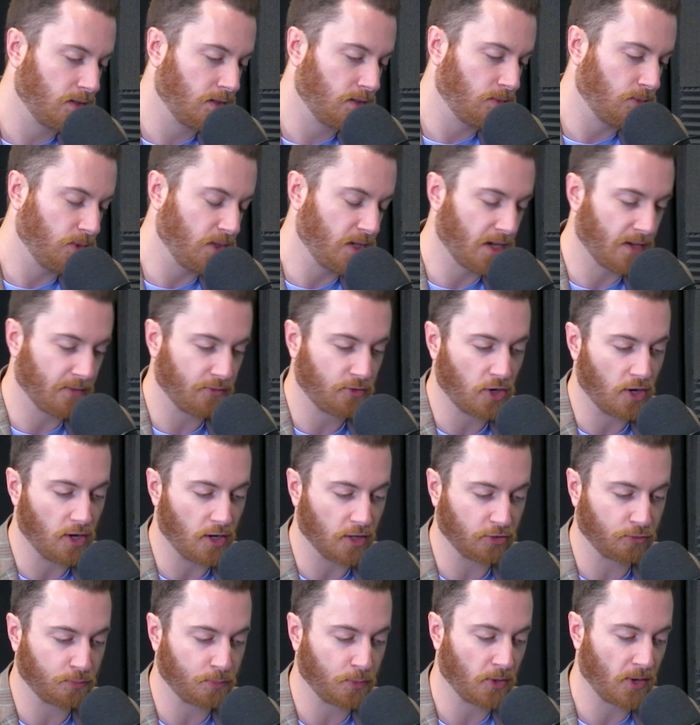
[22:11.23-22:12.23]
we have
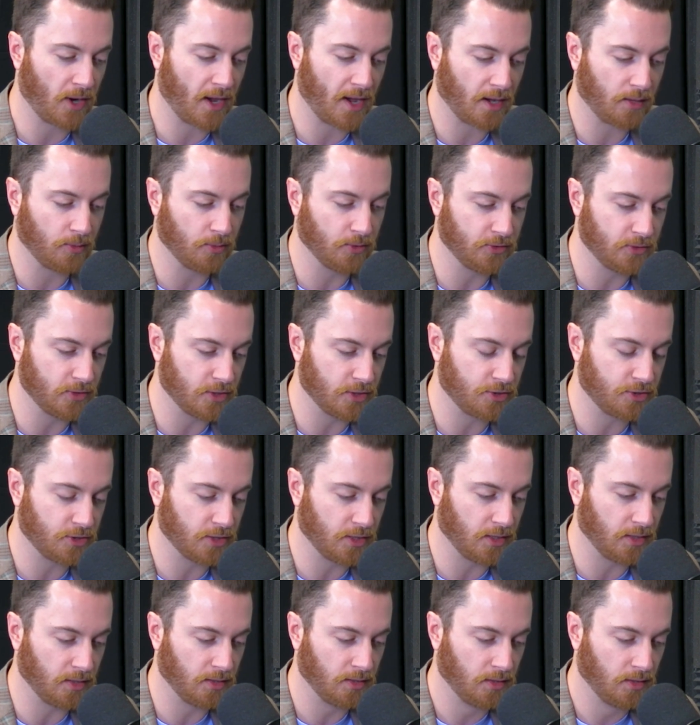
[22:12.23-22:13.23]
cost per
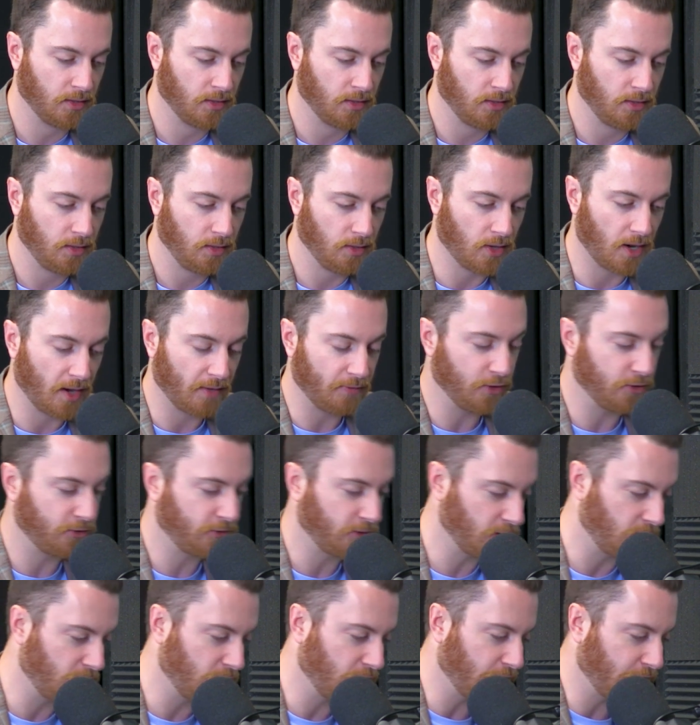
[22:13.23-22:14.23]
acquisition.
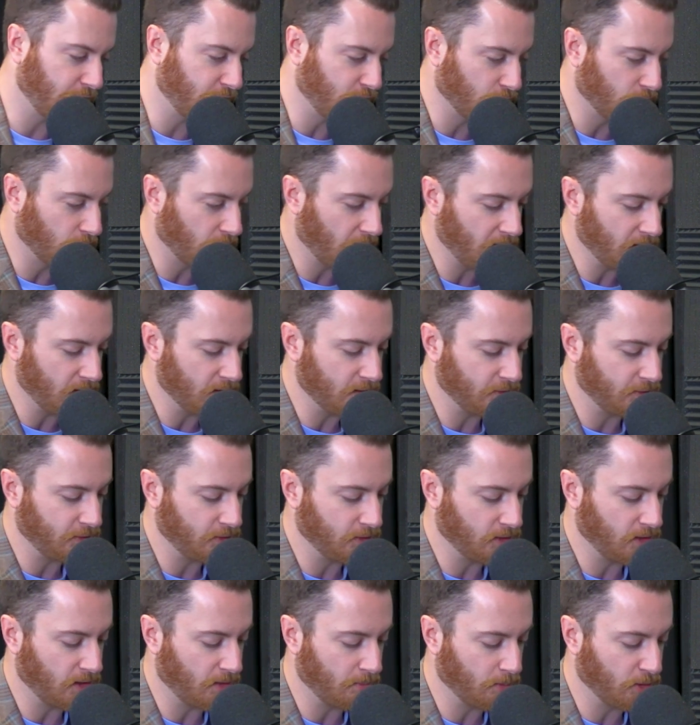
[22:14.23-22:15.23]
Obviously click-through rate is
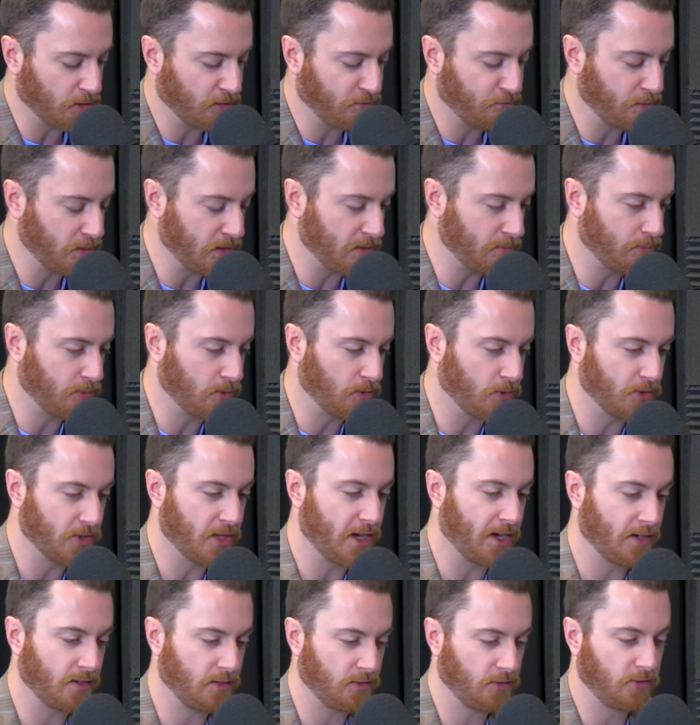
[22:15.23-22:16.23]
the number of people
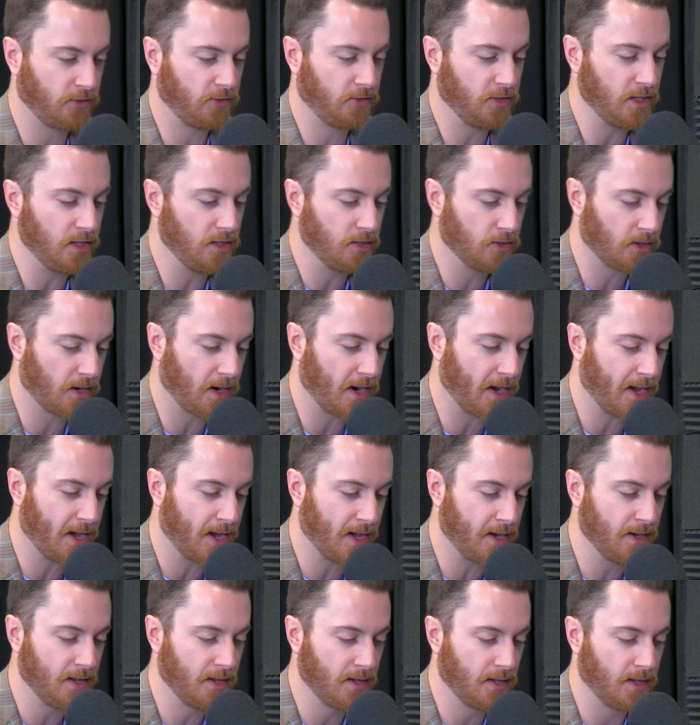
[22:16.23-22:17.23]
that see your
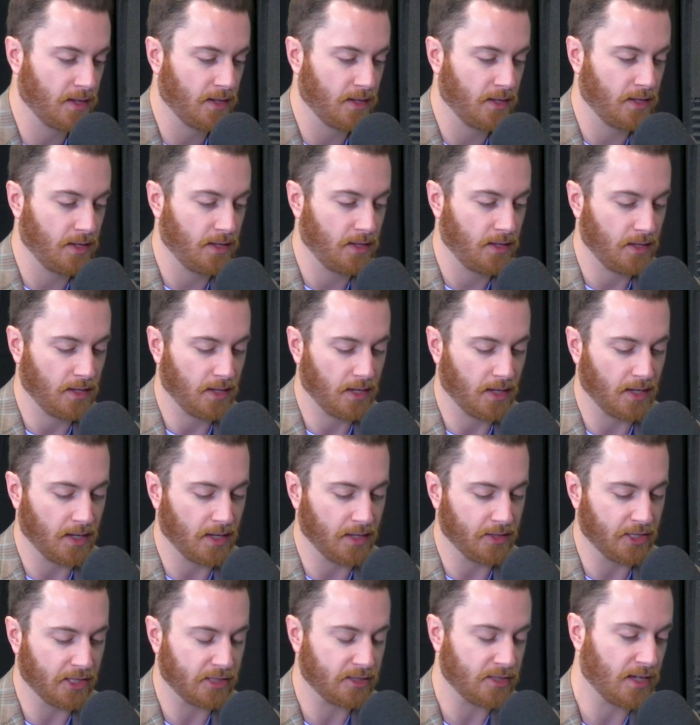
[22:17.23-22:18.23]
ad,
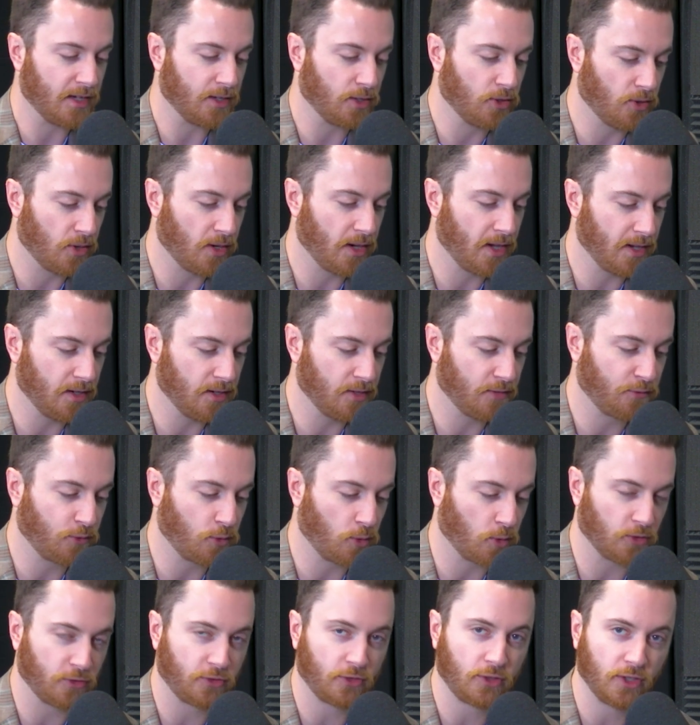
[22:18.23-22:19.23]
that then go ahead and, of
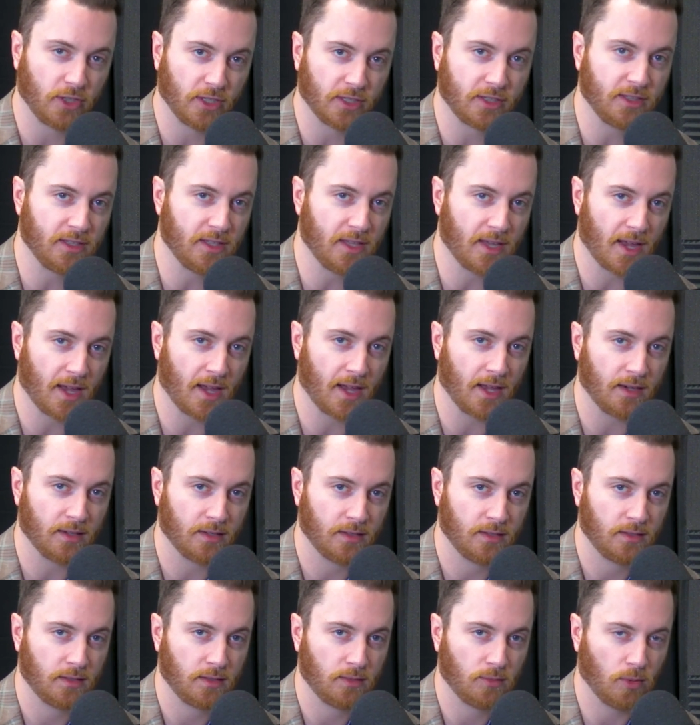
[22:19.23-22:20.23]
course, click the ad.
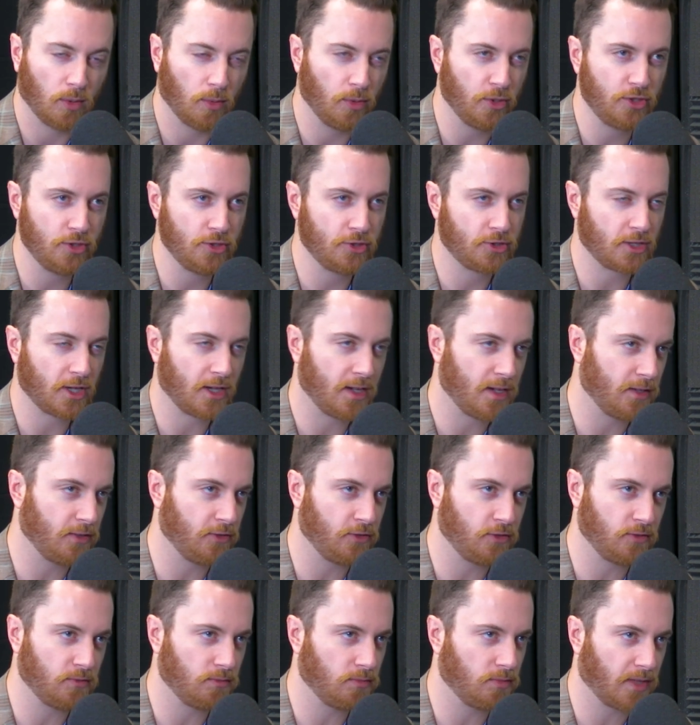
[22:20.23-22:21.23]
What would you say
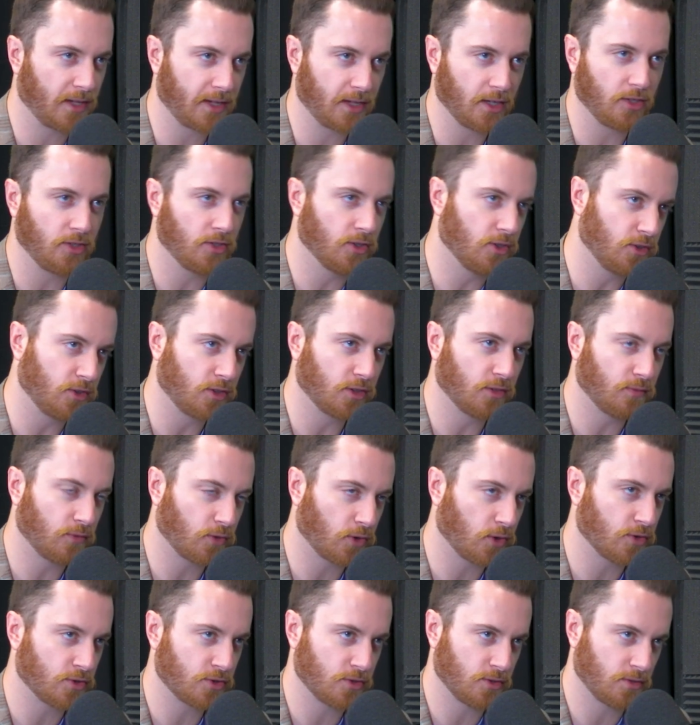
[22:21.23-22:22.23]
is like a good
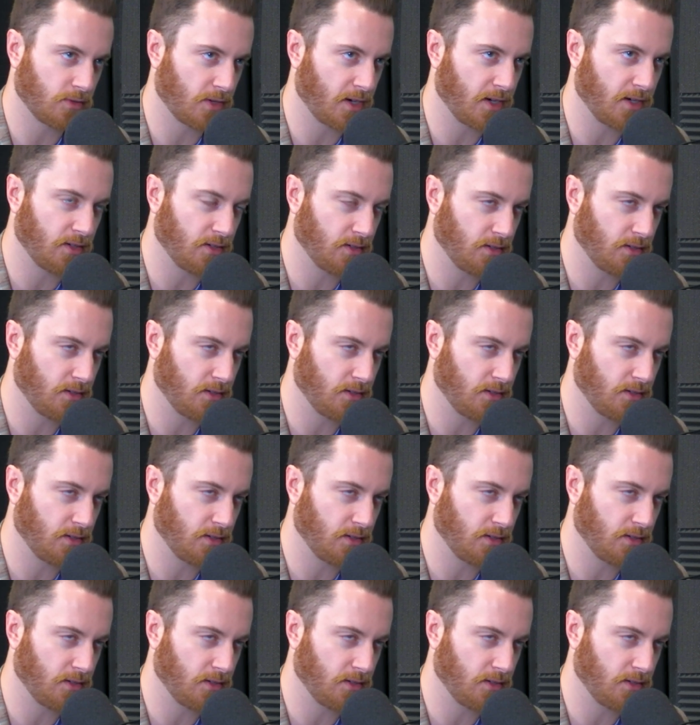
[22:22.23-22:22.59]
conversion rate?